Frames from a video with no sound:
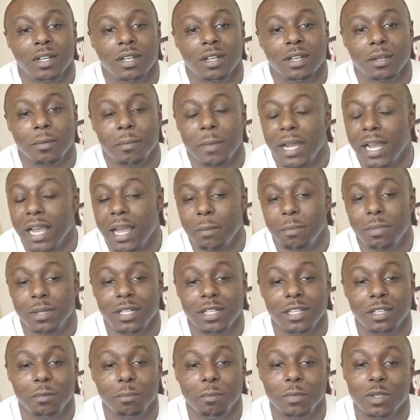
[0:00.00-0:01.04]
I got
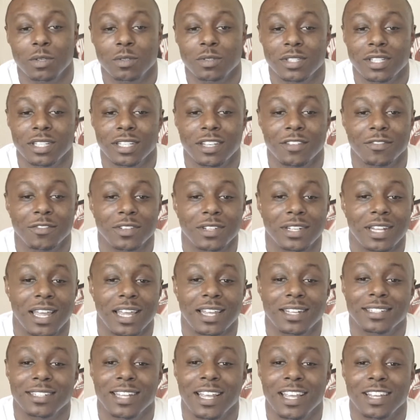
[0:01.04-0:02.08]
plenty of music. If you
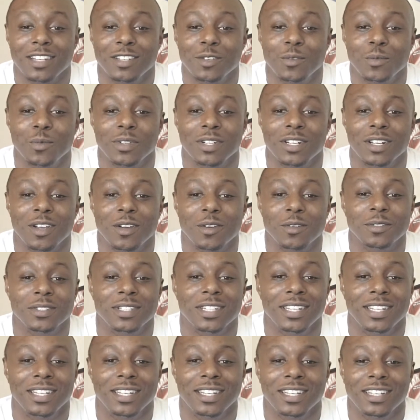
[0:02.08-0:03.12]
like that, you want to go
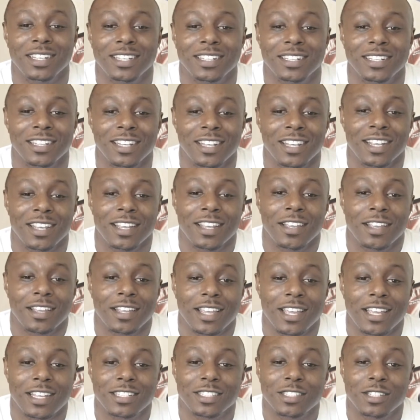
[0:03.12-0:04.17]
dig and
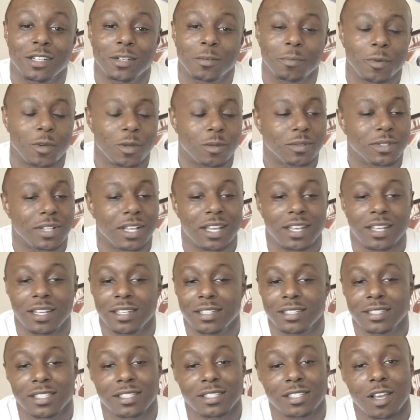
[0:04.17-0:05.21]
catch up on
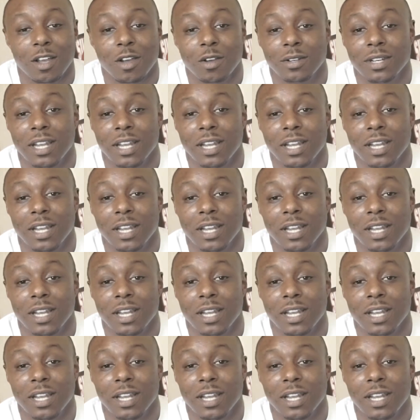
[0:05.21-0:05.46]
things, it's all